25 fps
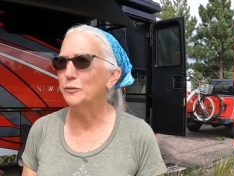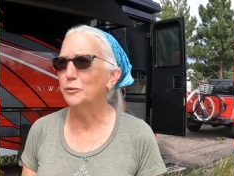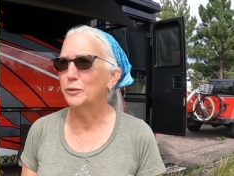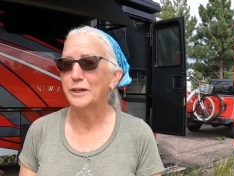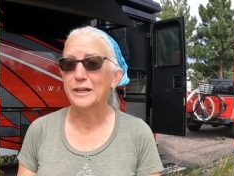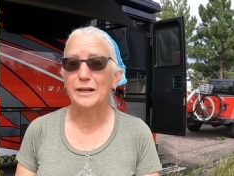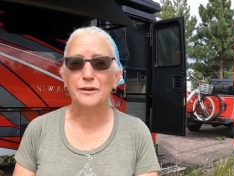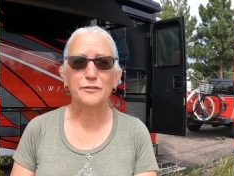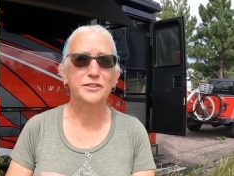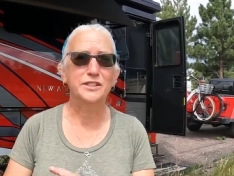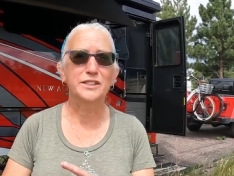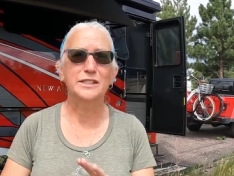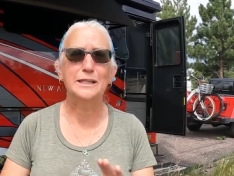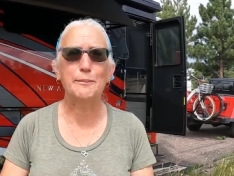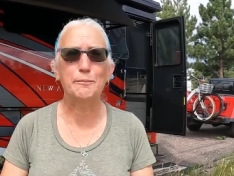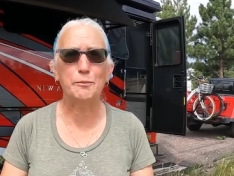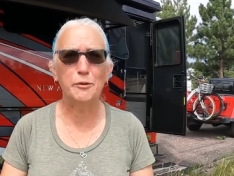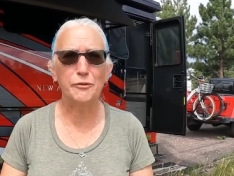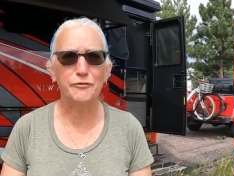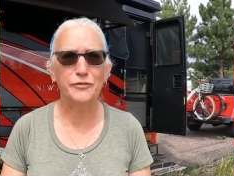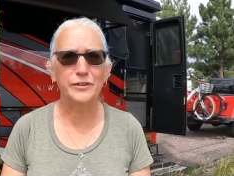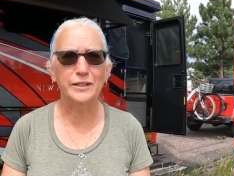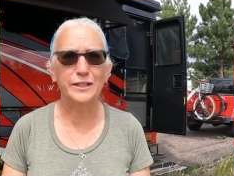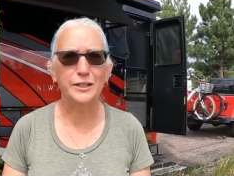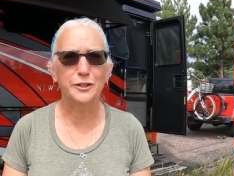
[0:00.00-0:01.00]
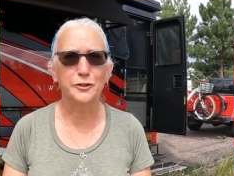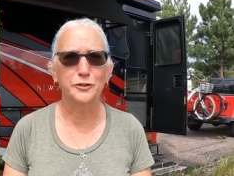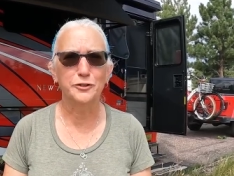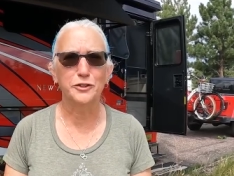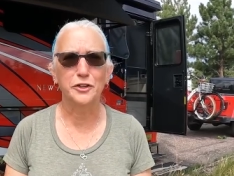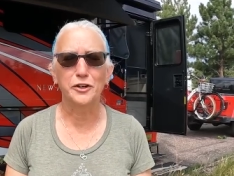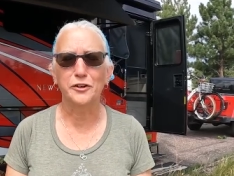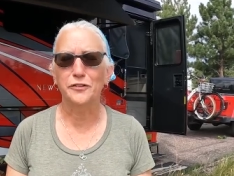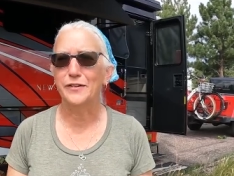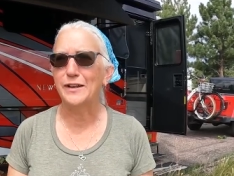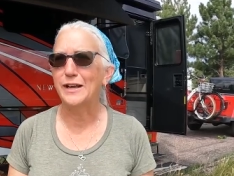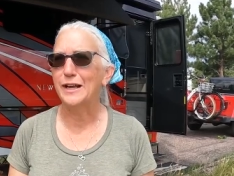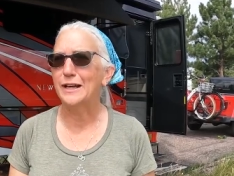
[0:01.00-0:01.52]
We're gonna have separate videos
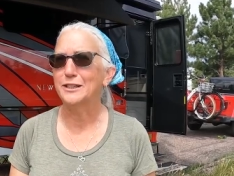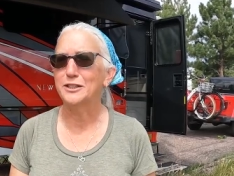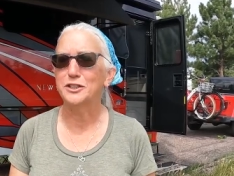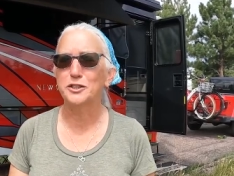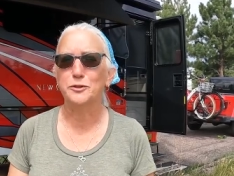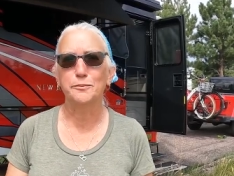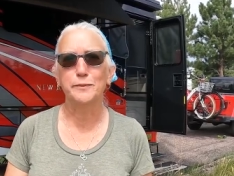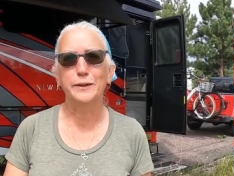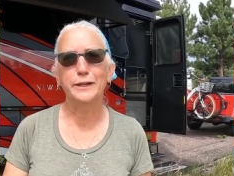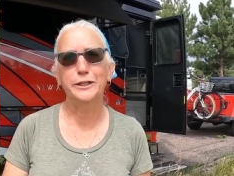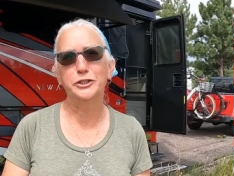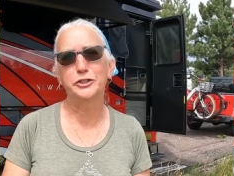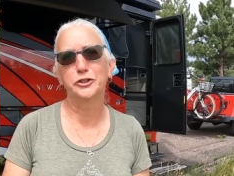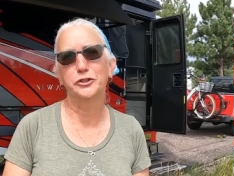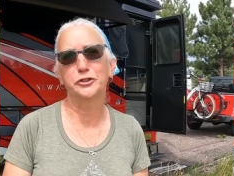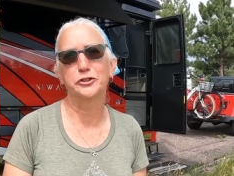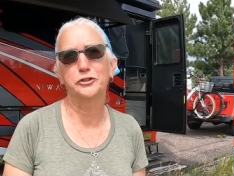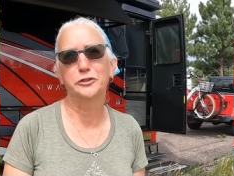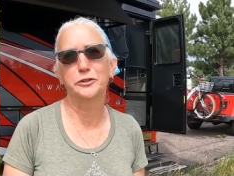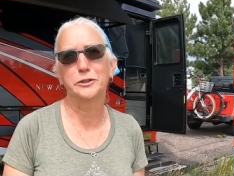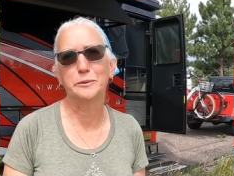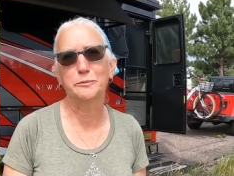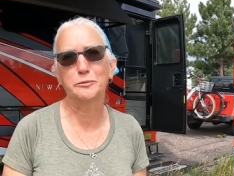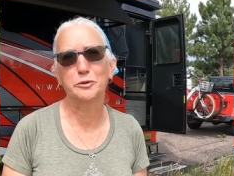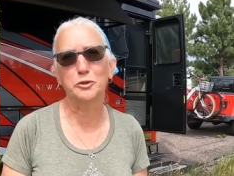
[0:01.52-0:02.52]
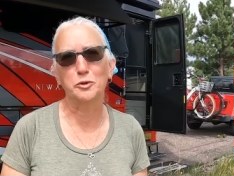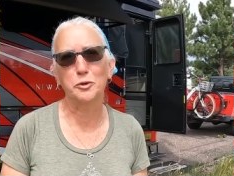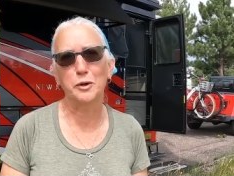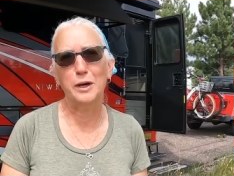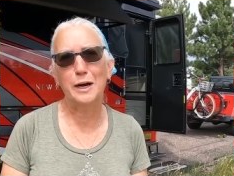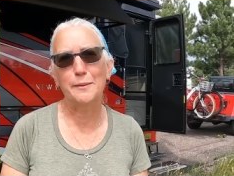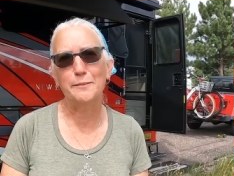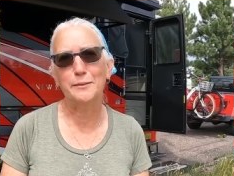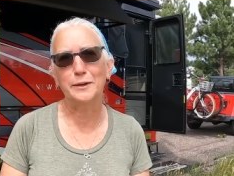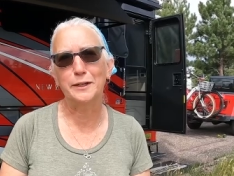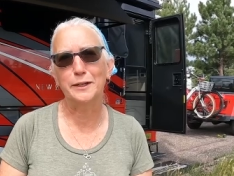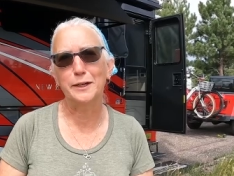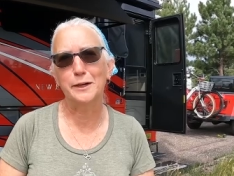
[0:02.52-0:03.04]
on that, so make sure you're
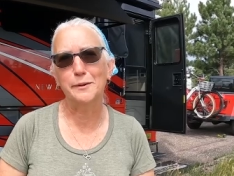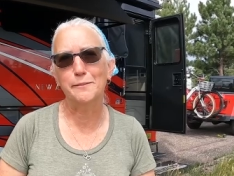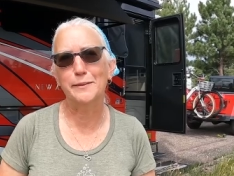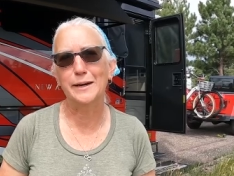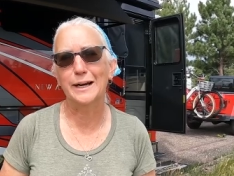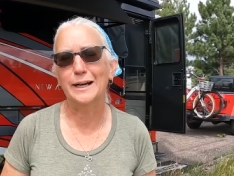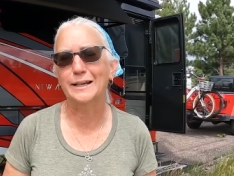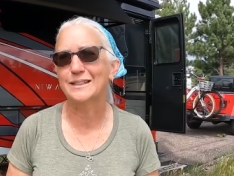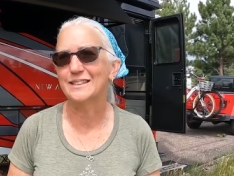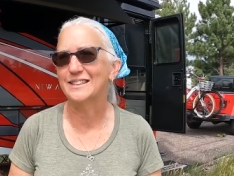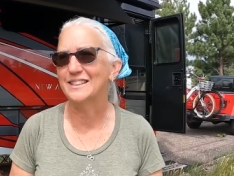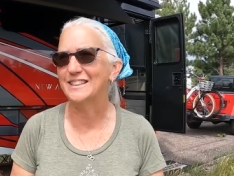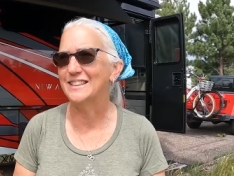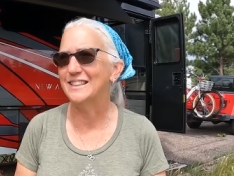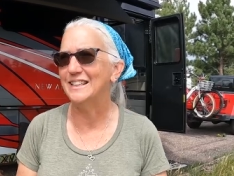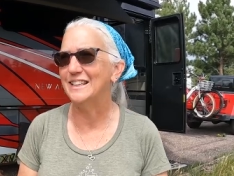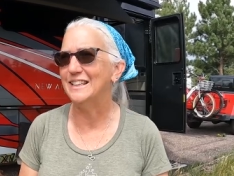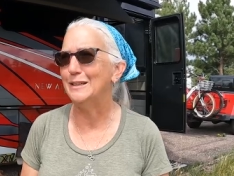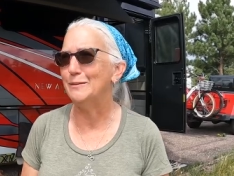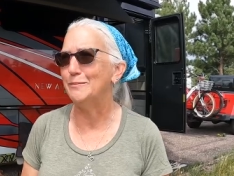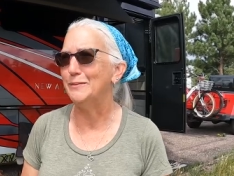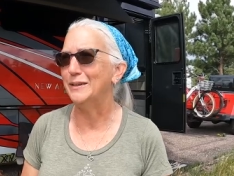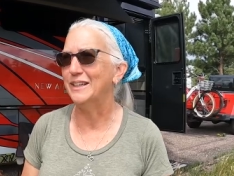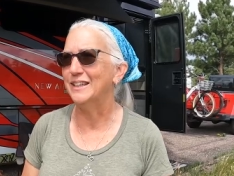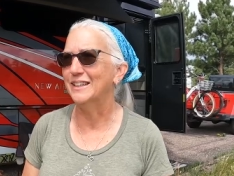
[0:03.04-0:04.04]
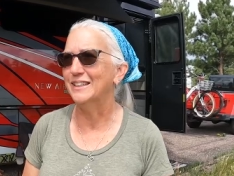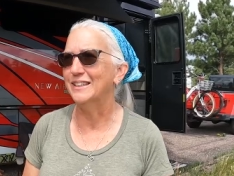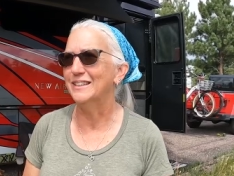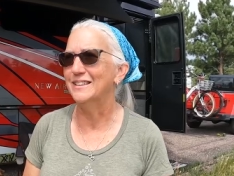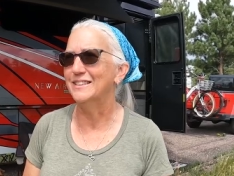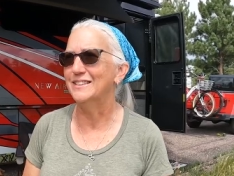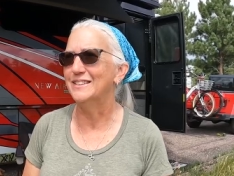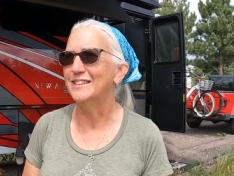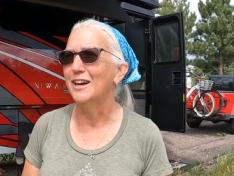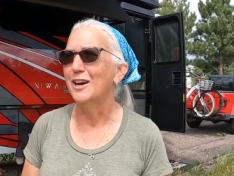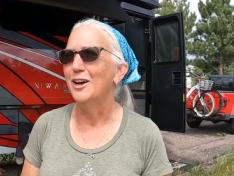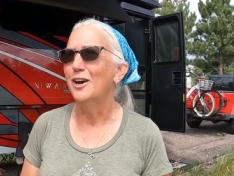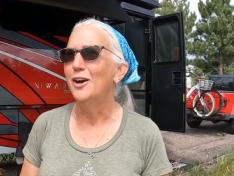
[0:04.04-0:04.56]
subscribed and come back to see
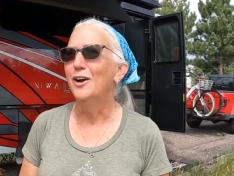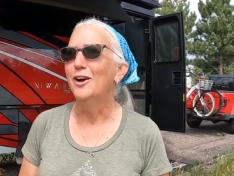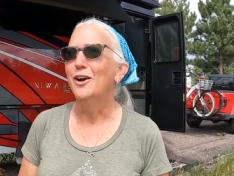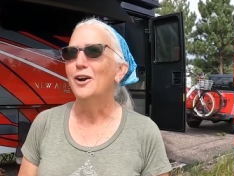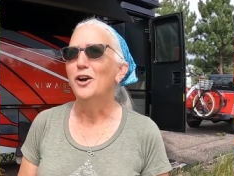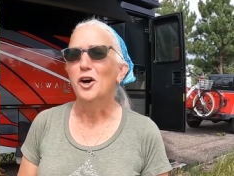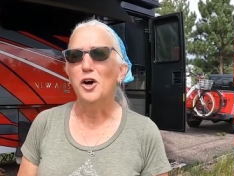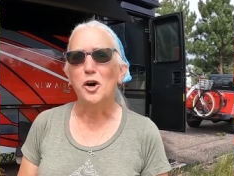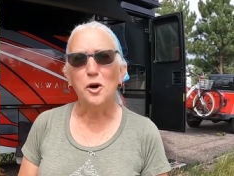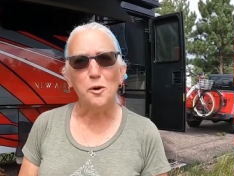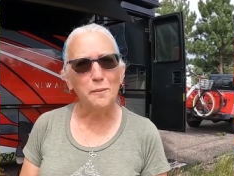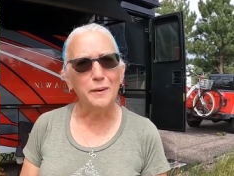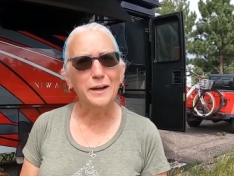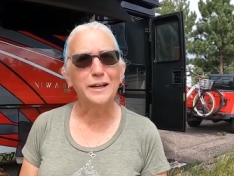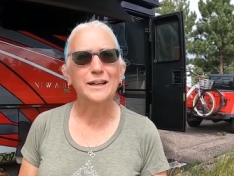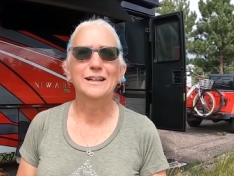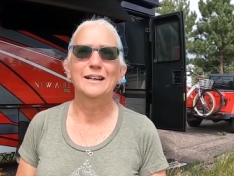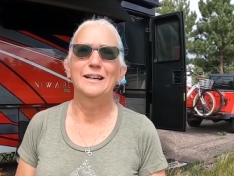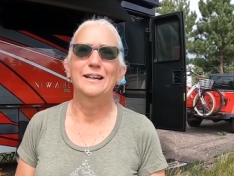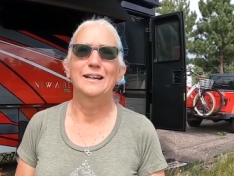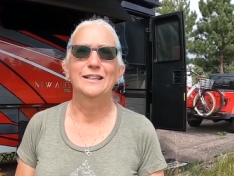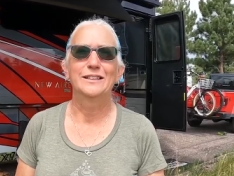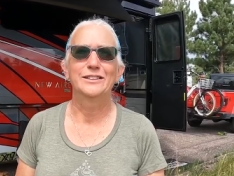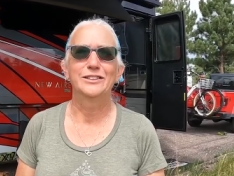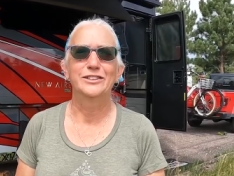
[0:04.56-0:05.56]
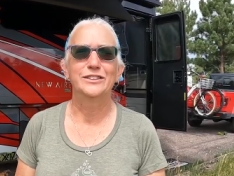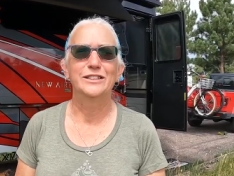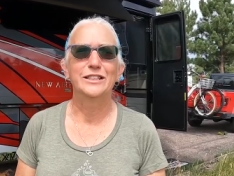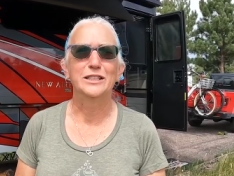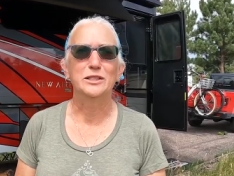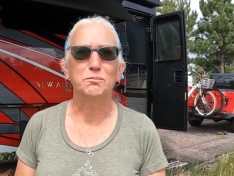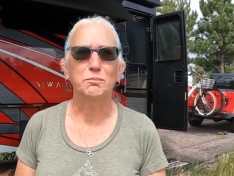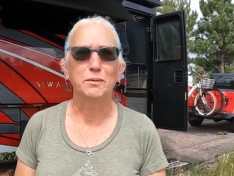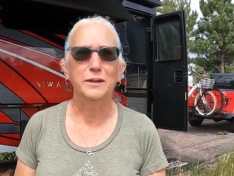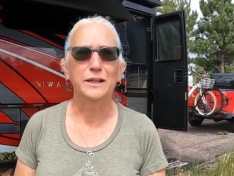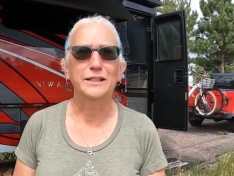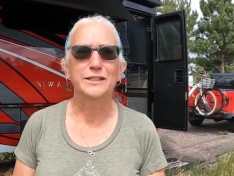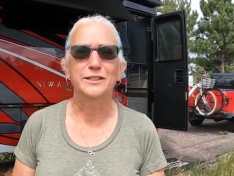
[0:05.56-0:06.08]
because, oh my gosh, these
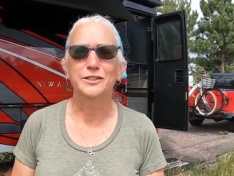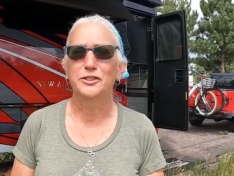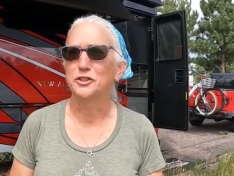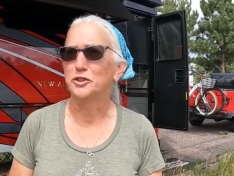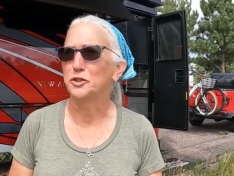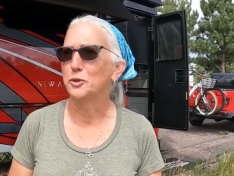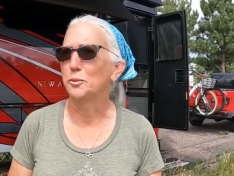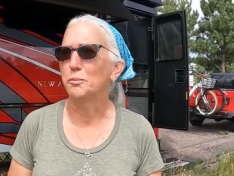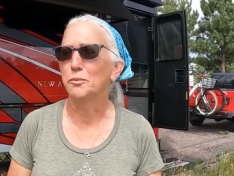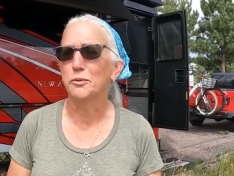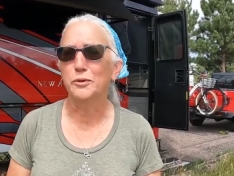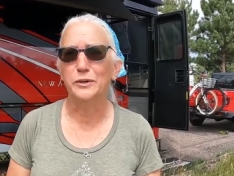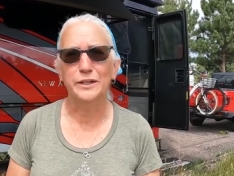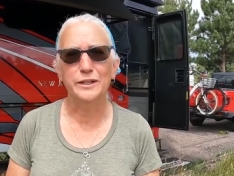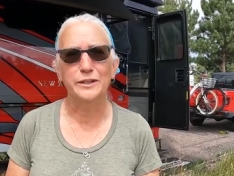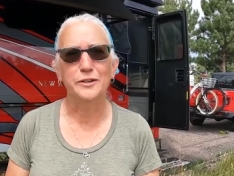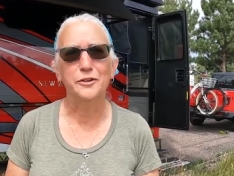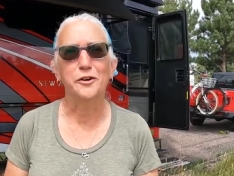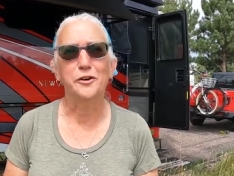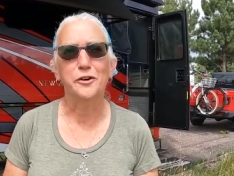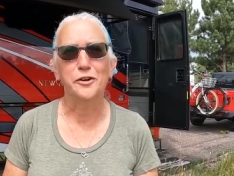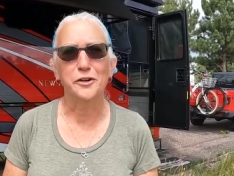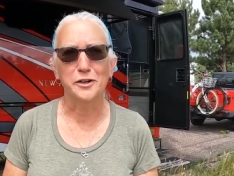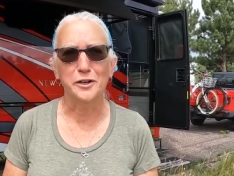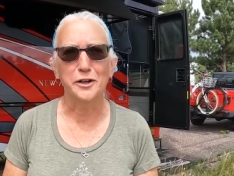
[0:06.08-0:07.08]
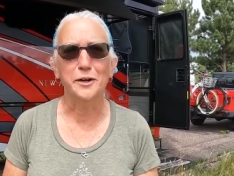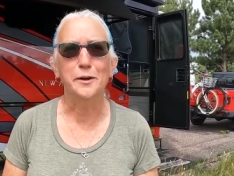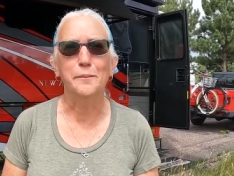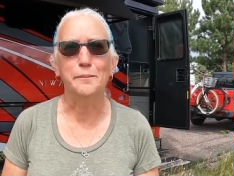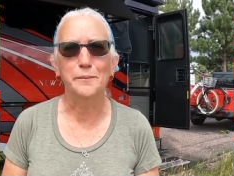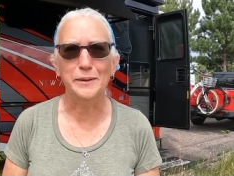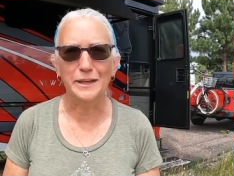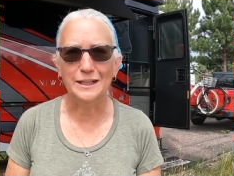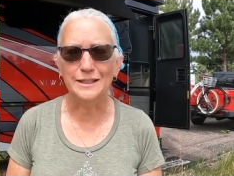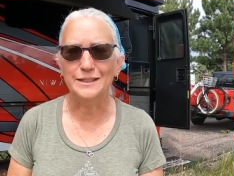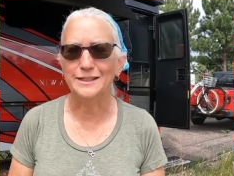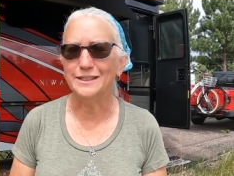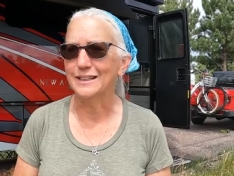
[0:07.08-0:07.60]
places are pretty darn
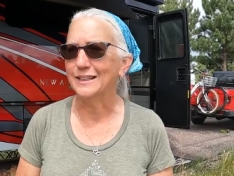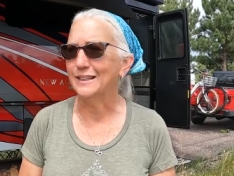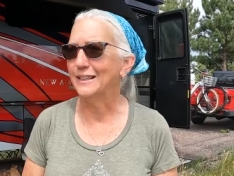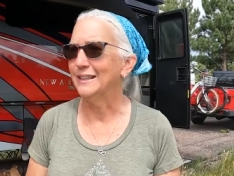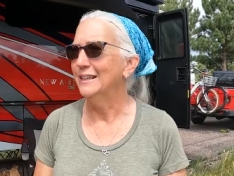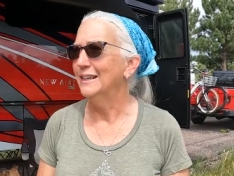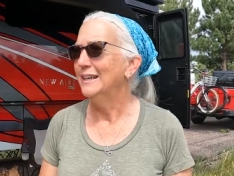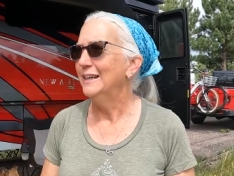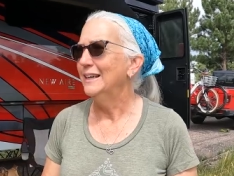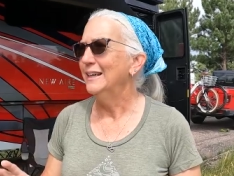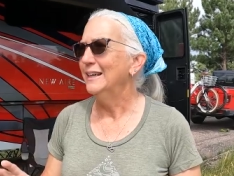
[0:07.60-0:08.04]
amazing.